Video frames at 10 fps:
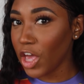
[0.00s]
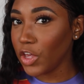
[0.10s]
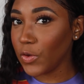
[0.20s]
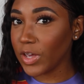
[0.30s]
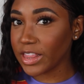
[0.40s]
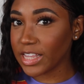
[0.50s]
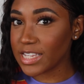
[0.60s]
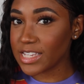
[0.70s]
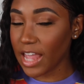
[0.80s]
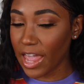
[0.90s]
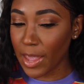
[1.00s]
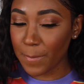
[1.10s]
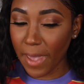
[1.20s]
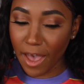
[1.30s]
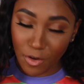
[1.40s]
you get the
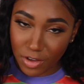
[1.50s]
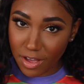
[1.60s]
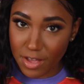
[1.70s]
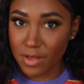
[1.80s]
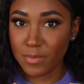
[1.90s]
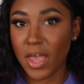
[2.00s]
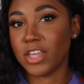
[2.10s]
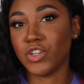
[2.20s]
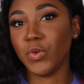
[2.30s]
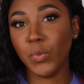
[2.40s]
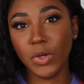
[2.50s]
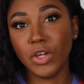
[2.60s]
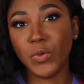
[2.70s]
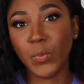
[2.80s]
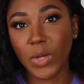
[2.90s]
same outcome as you
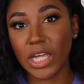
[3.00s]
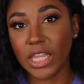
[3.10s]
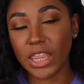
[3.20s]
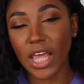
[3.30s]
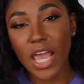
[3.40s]
would with